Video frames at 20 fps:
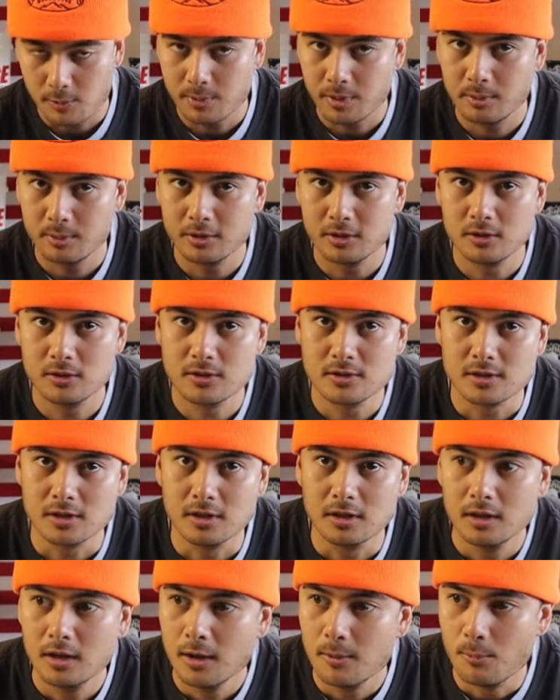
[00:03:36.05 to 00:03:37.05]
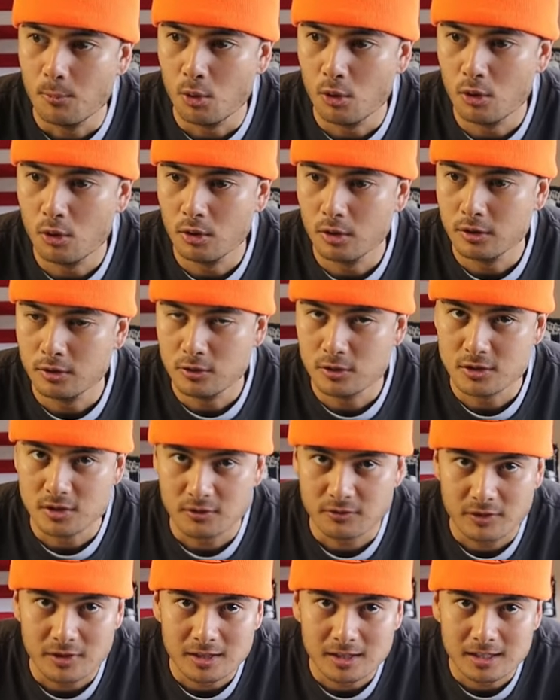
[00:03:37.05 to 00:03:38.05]
I'll probably use a more
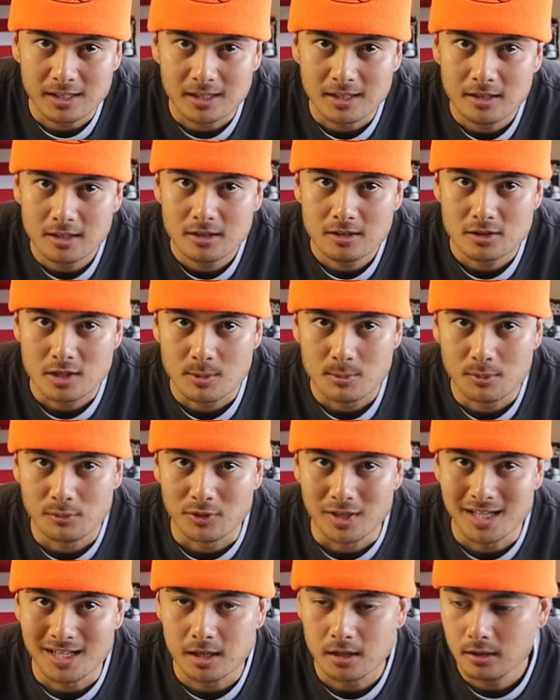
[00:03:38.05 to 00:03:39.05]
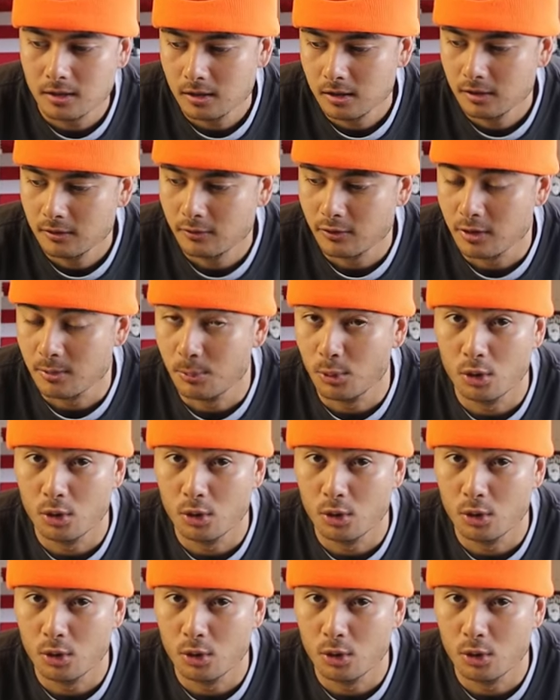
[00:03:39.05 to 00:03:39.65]
user-friendly type of ink for the